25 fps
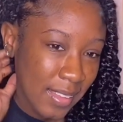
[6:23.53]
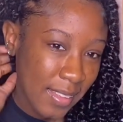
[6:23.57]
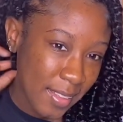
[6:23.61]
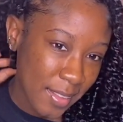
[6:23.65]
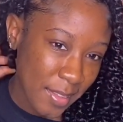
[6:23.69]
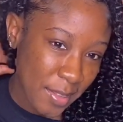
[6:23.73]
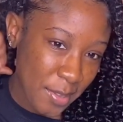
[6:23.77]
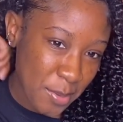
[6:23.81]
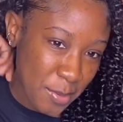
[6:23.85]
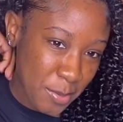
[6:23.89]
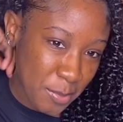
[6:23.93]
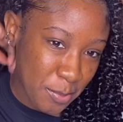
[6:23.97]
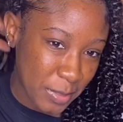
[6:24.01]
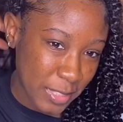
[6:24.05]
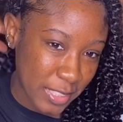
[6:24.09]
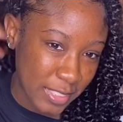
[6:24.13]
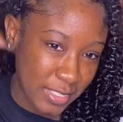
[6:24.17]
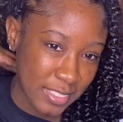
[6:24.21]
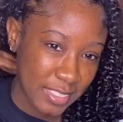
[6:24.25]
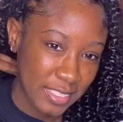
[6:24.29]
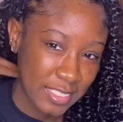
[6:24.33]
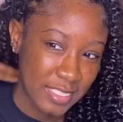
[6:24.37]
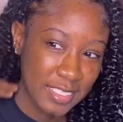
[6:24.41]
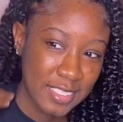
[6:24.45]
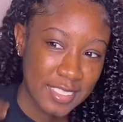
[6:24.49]
Oh my
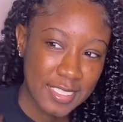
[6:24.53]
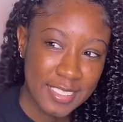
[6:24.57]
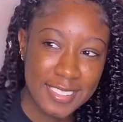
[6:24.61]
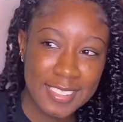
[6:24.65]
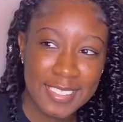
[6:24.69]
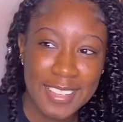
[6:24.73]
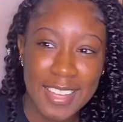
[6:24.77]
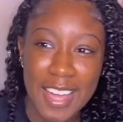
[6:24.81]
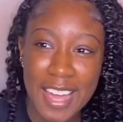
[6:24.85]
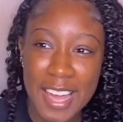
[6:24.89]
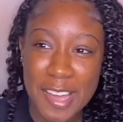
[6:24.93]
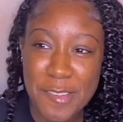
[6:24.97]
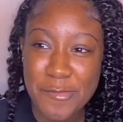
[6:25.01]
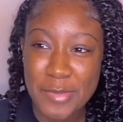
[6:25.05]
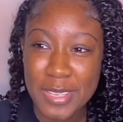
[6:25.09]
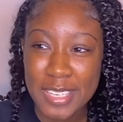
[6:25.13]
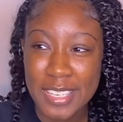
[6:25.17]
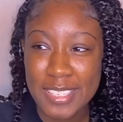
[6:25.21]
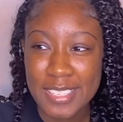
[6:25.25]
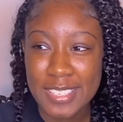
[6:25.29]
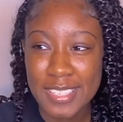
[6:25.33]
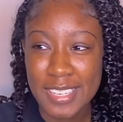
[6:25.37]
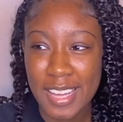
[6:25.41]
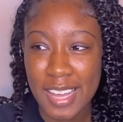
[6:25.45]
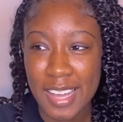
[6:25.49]
goodness. I
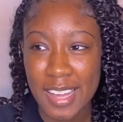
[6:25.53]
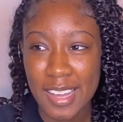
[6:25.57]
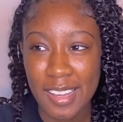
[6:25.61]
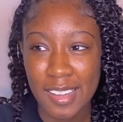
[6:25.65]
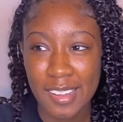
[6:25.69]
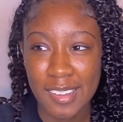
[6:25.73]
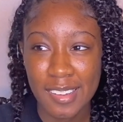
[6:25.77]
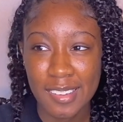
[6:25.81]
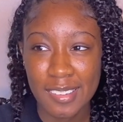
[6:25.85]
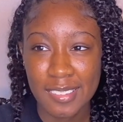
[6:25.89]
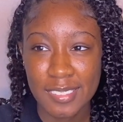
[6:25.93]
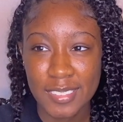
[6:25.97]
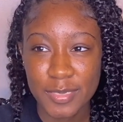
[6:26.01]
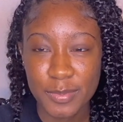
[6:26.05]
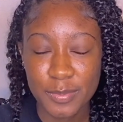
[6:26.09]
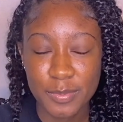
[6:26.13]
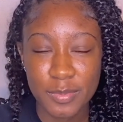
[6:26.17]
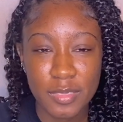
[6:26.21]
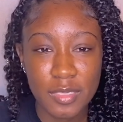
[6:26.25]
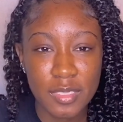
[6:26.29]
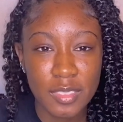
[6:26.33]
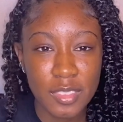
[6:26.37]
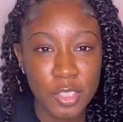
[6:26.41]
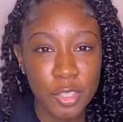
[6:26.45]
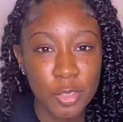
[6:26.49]
mean,
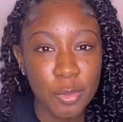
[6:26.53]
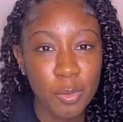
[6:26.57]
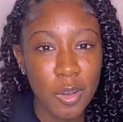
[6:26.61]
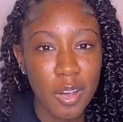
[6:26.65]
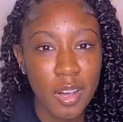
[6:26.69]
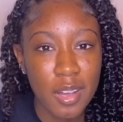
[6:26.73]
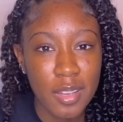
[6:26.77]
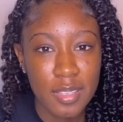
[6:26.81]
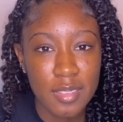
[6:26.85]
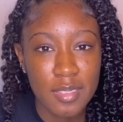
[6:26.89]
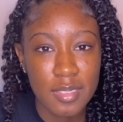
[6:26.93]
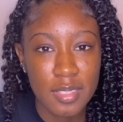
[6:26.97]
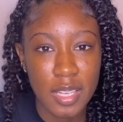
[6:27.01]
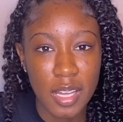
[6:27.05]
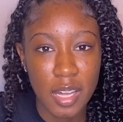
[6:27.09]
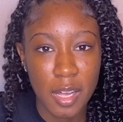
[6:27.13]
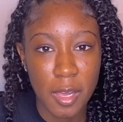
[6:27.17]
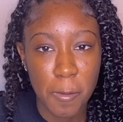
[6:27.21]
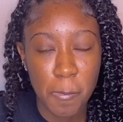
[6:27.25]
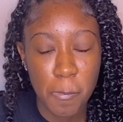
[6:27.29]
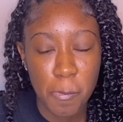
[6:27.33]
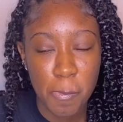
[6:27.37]
you all can tell.